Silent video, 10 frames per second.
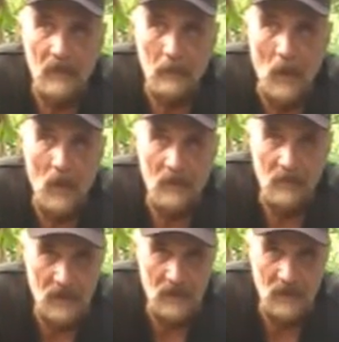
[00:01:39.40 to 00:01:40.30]
Part of
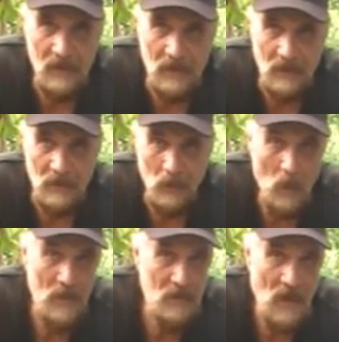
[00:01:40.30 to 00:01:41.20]
it, on the
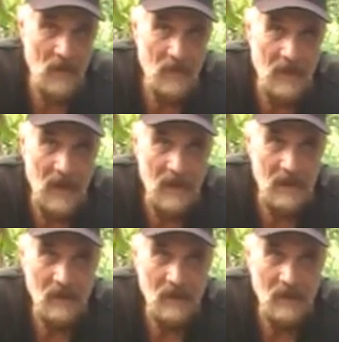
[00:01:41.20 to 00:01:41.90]
one side of the gate,